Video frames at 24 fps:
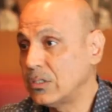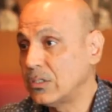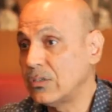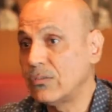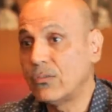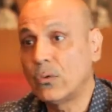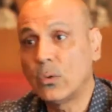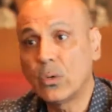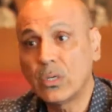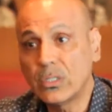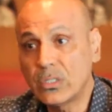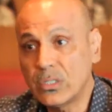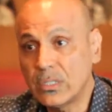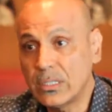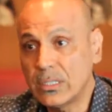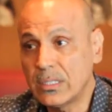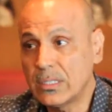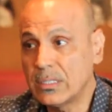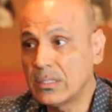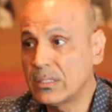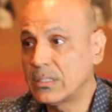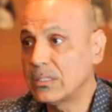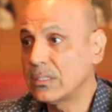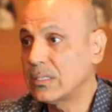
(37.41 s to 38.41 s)

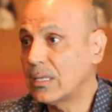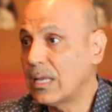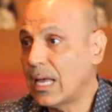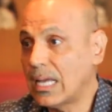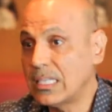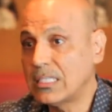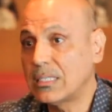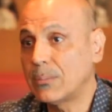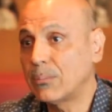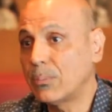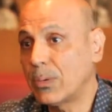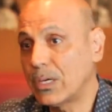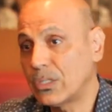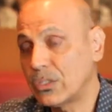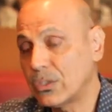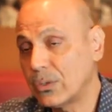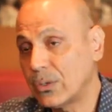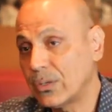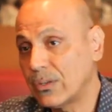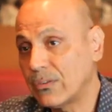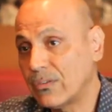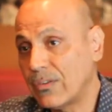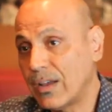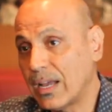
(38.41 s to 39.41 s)
divorces, lots of pressure
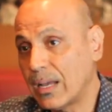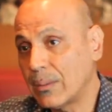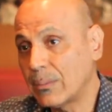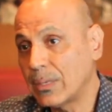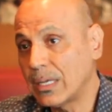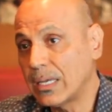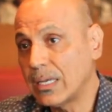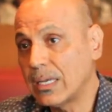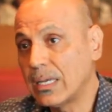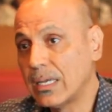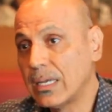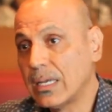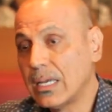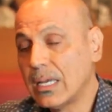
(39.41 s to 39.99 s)
on the family.